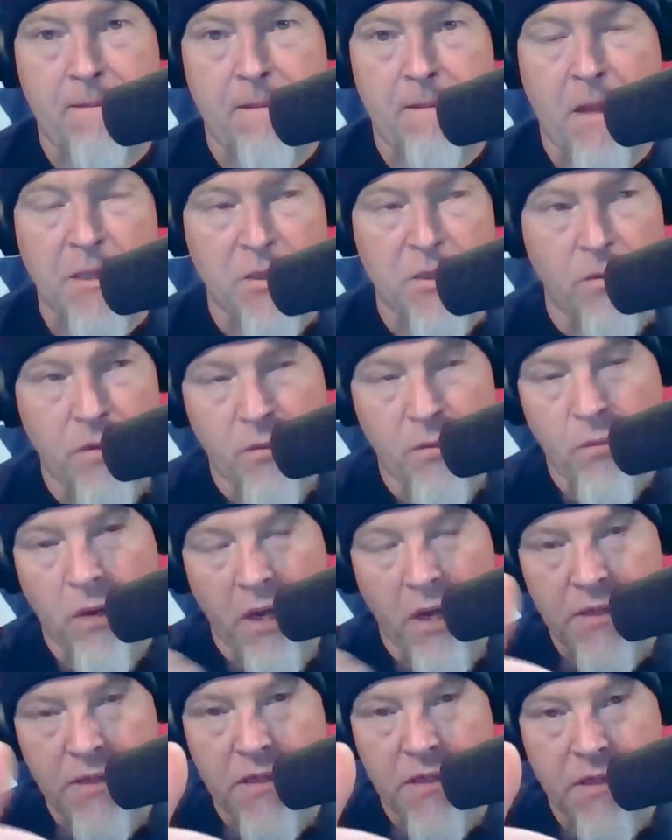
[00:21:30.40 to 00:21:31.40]
It's who he
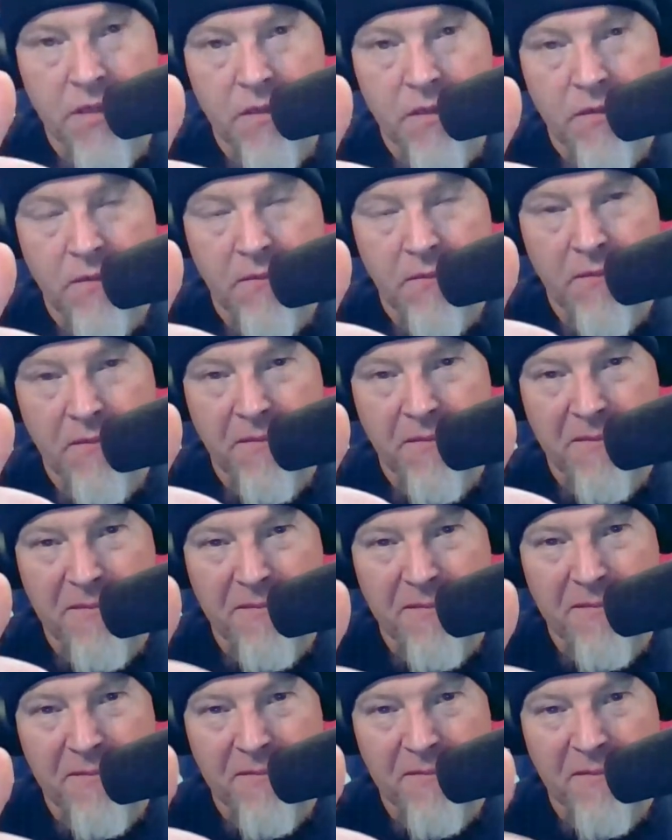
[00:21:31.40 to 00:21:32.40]
was
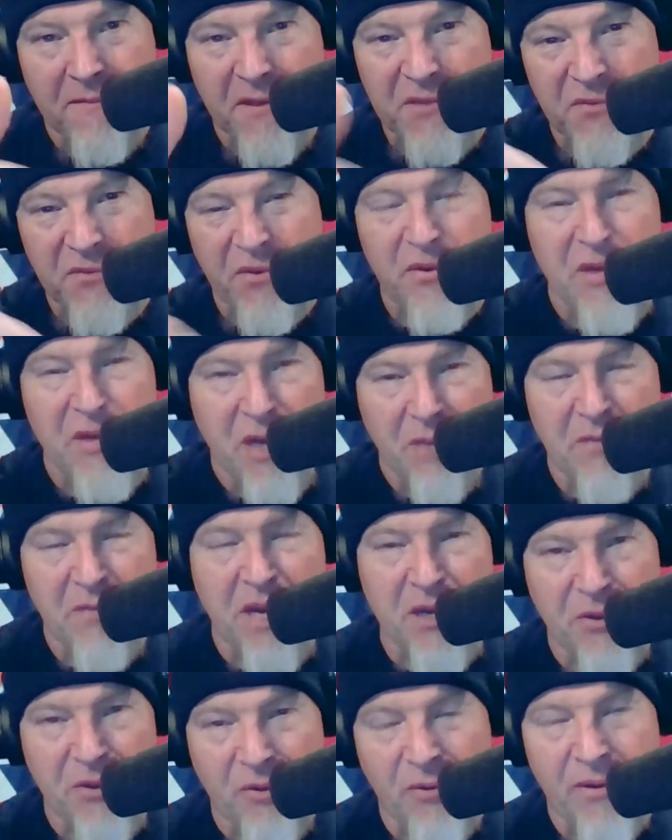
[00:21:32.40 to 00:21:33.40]
as we were young
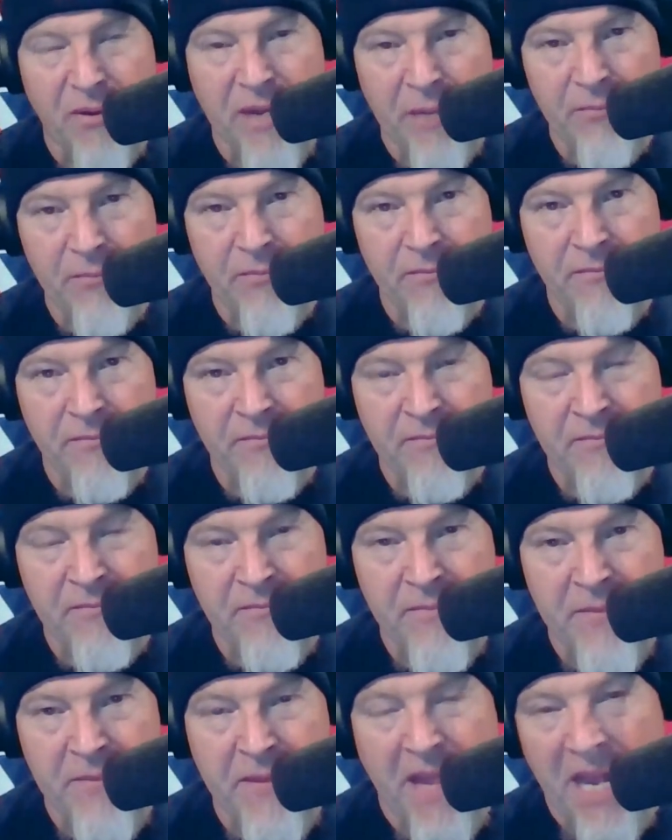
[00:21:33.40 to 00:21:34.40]
men growing up,
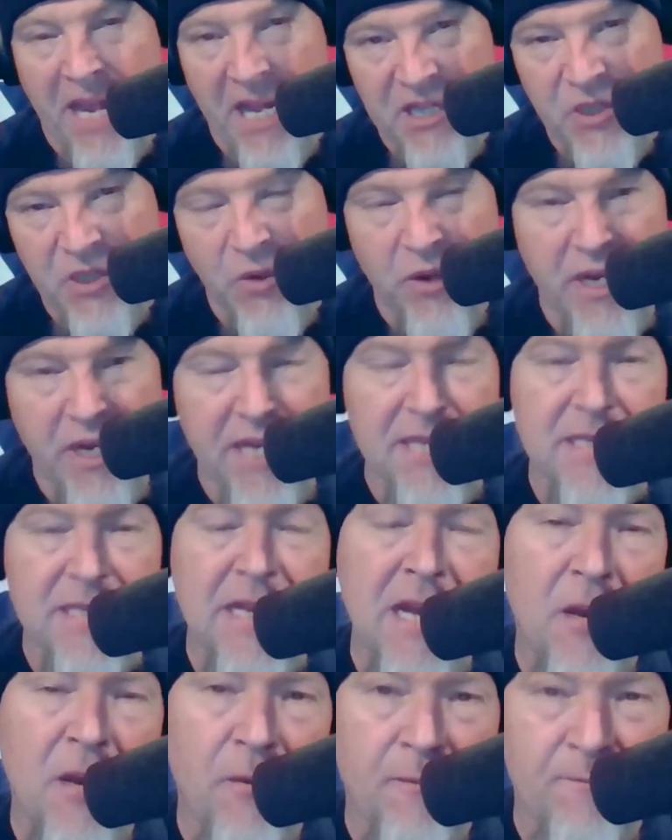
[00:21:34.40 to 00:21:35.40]
and that's who he is
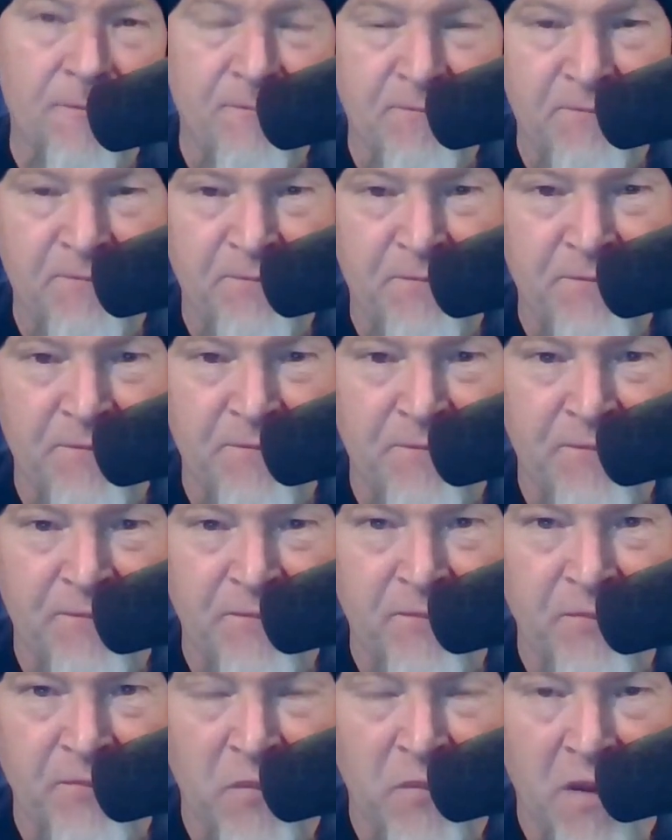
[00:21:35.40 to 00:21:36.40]
now.
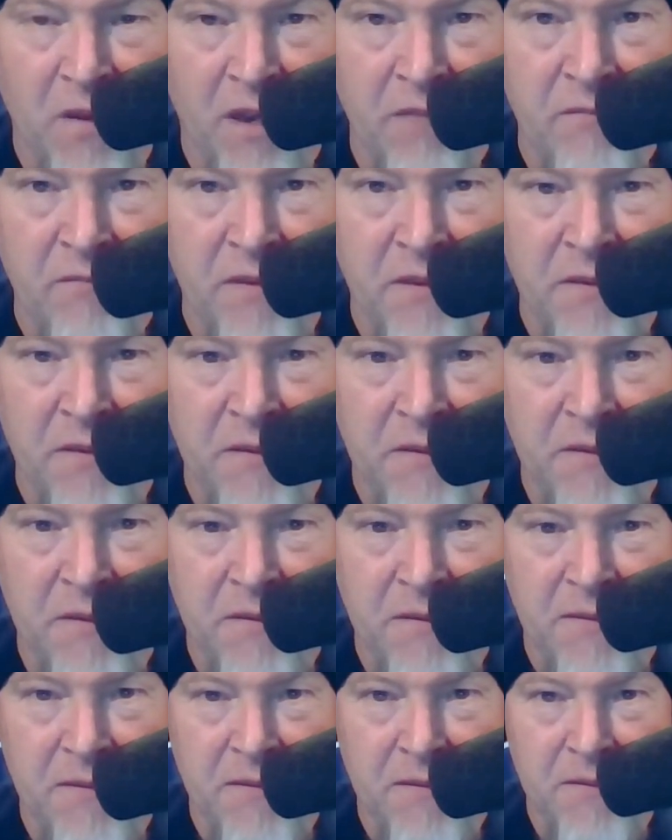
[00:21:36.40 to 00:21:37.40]
Okay?
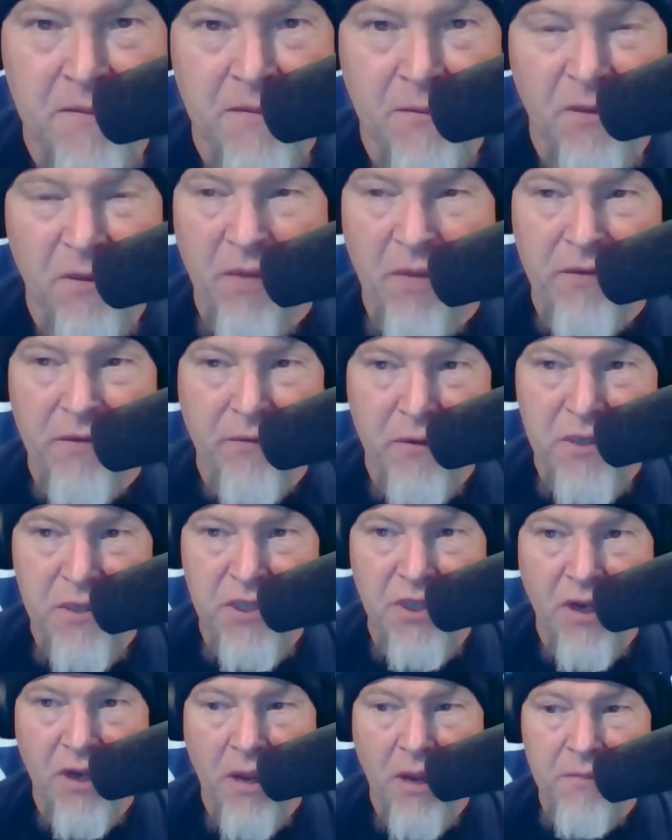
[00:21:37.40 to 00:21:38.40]
One of my first
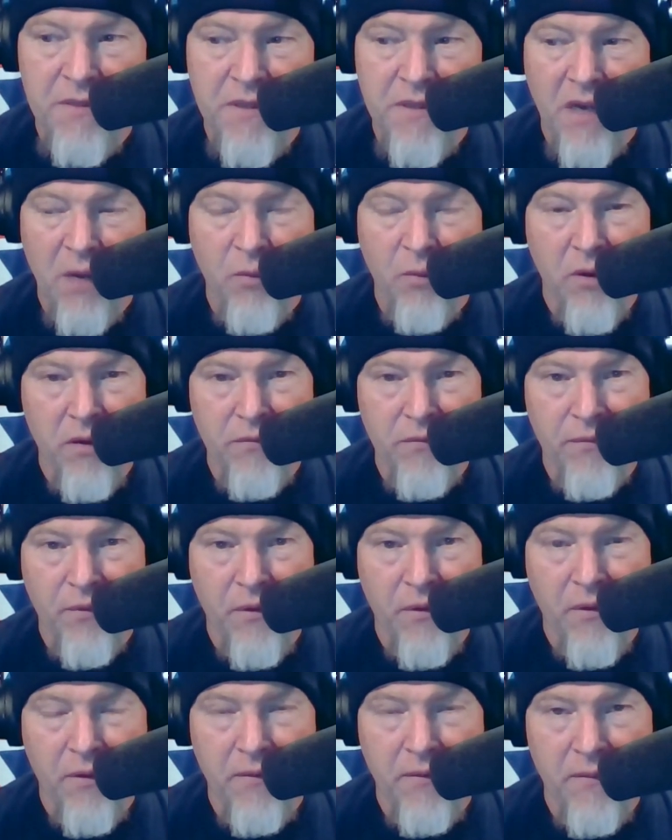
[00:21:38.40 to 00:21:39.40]
jobs, I worked
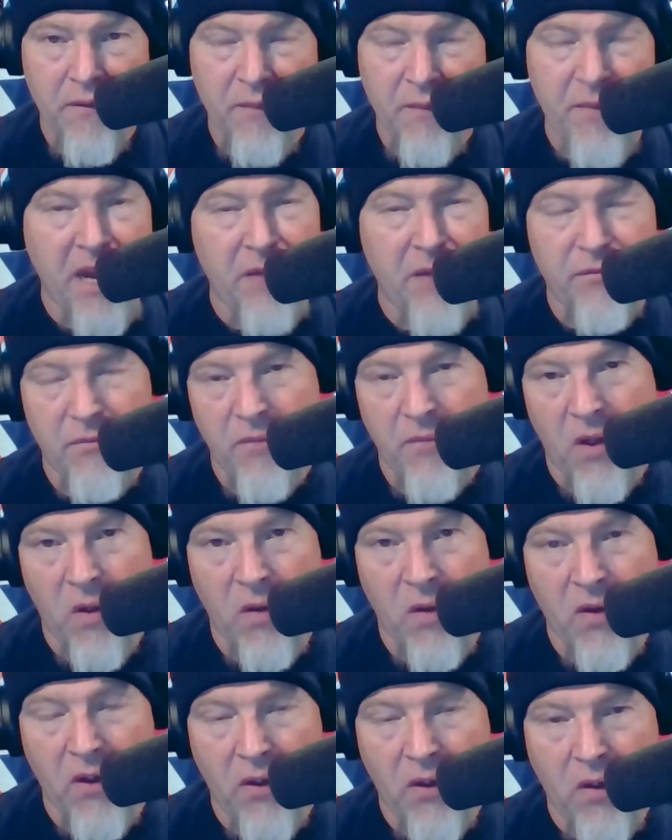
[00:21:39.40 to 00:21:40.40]
for a man from
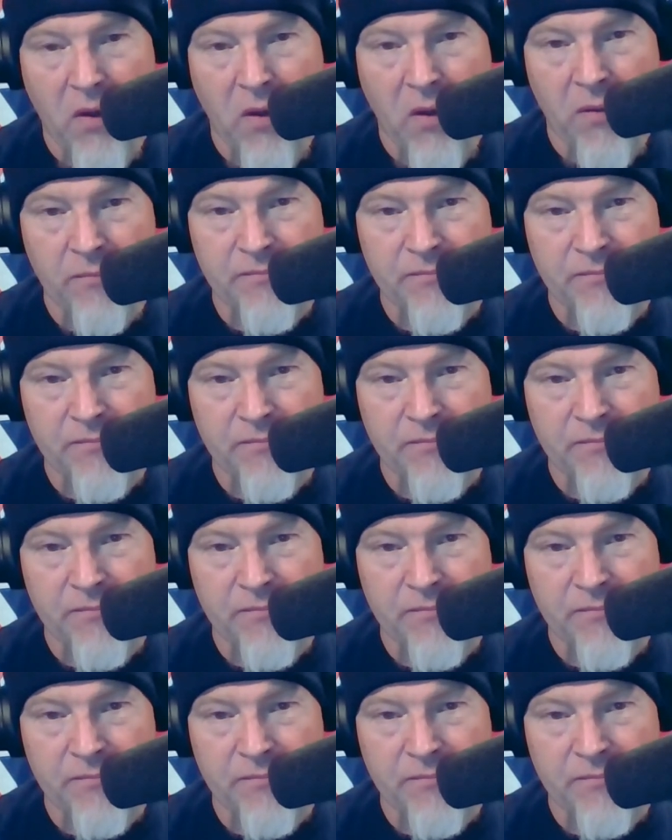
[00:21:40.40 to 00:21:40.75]
Hong Kong.